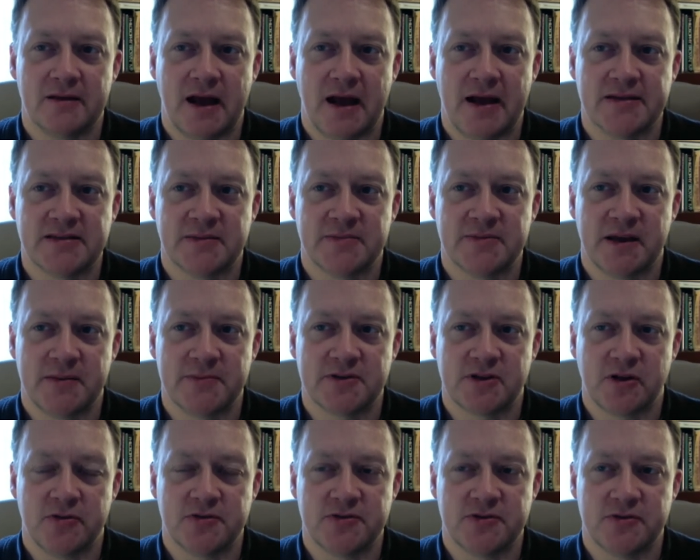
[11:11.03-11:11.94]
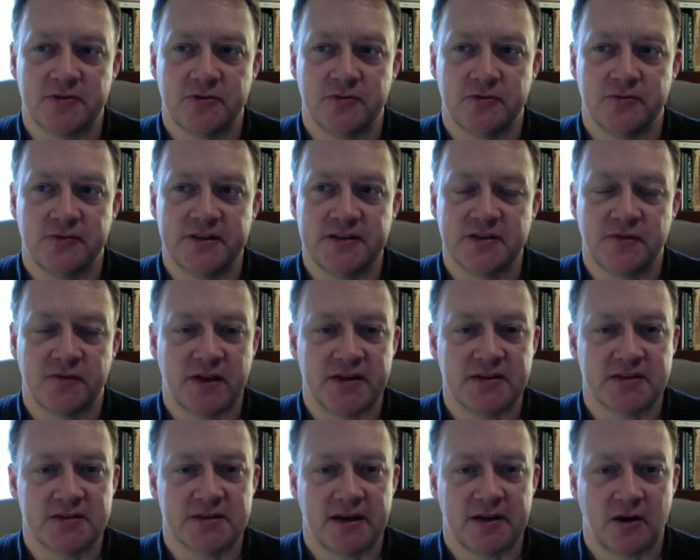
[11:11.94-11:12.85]
I sometimes go to these
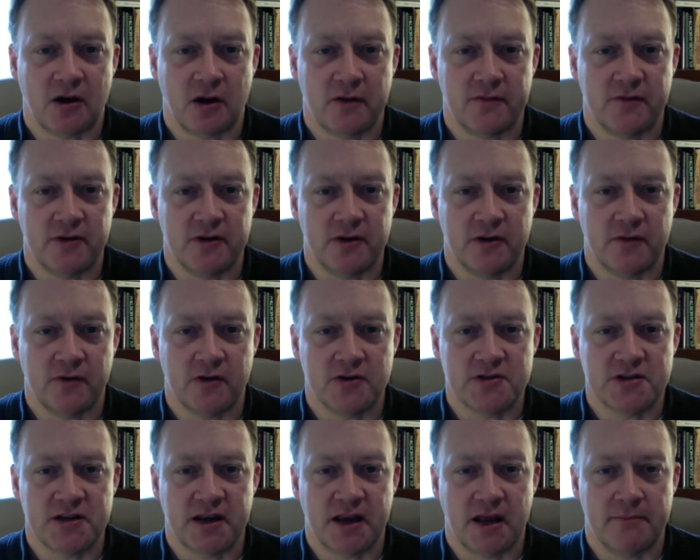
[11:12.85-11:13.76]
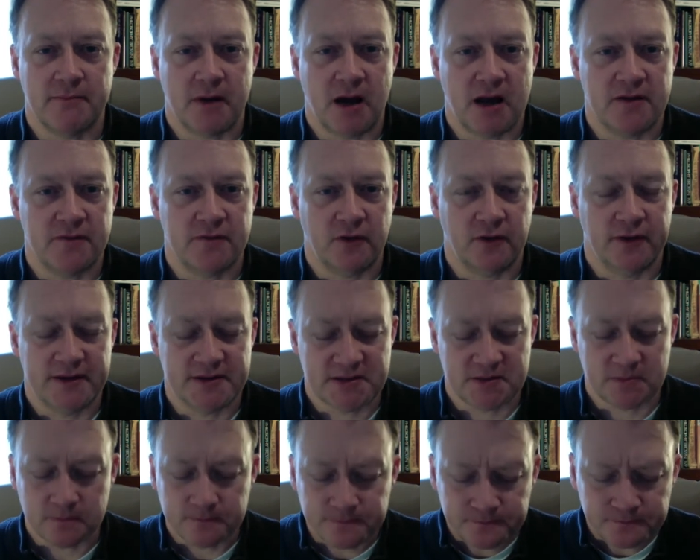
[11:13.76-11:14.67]
events at Harvard University on
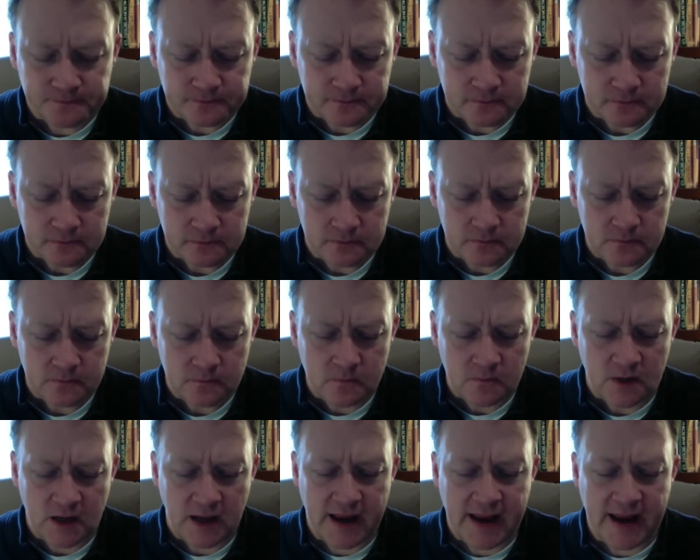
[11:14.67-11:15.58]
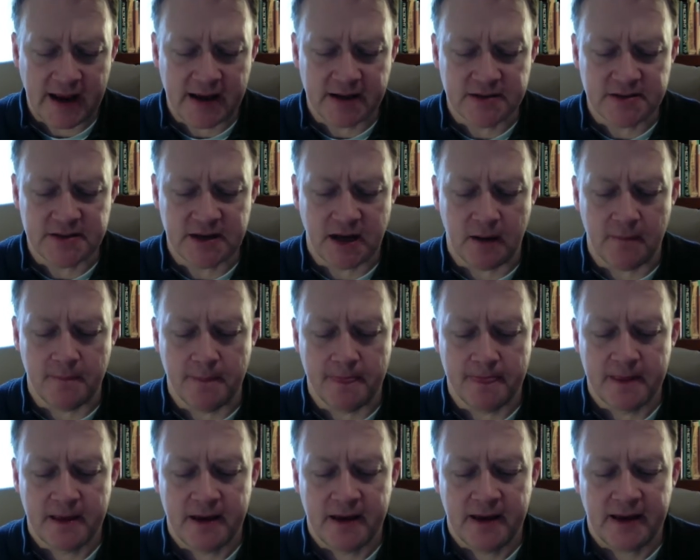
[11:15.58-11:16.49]
mindfulness, and
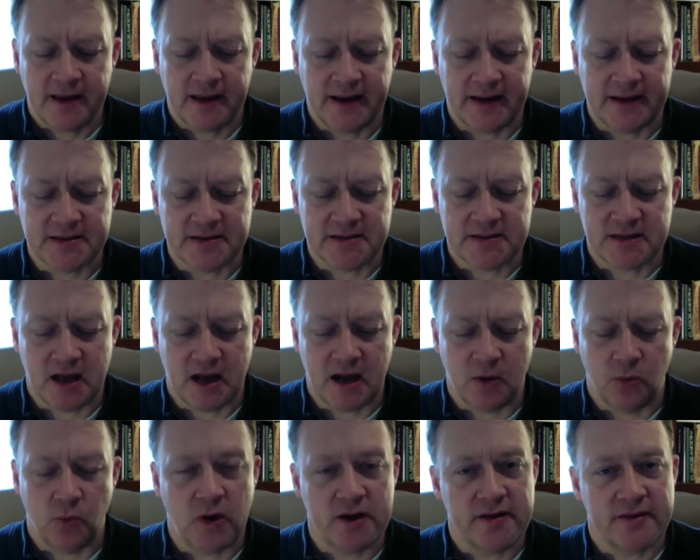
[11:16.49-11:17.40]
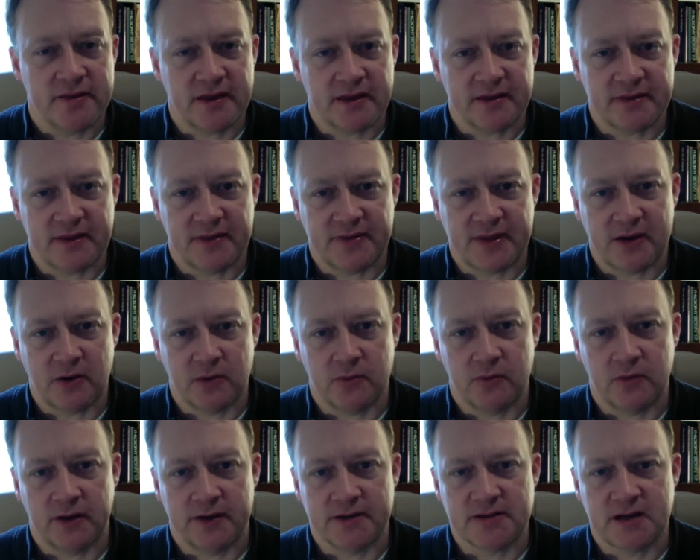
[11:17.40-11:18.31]
it's one thing that they don't
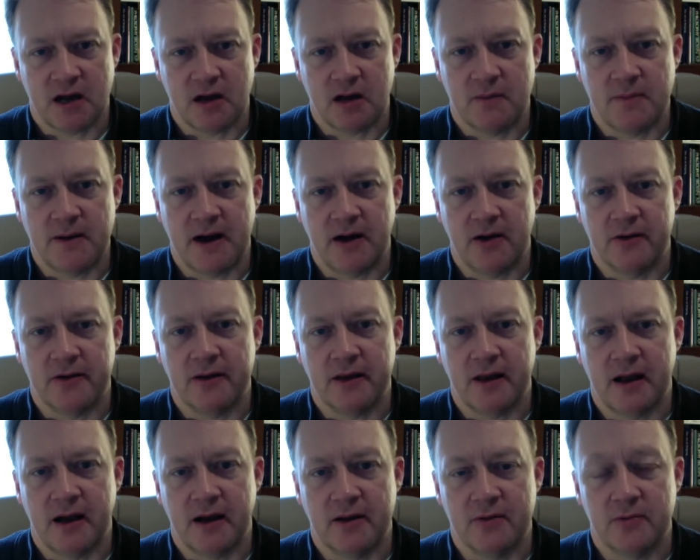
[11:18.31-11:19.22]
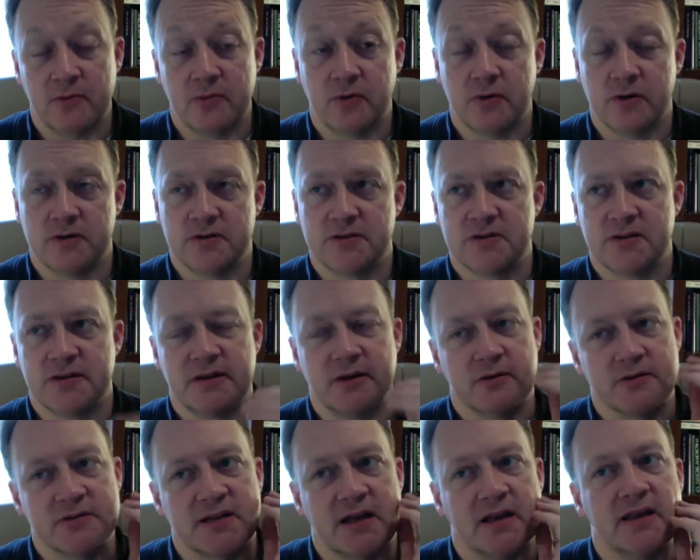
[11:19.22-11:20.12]
really talk about, where it's
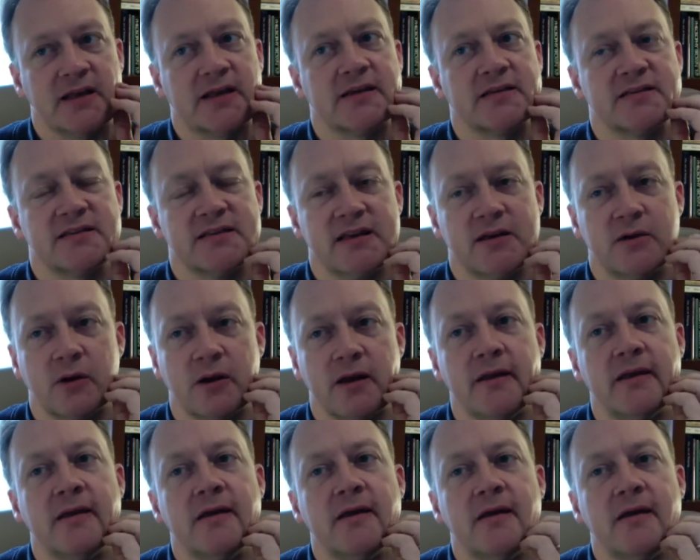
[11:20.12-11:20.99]
kind of like a secret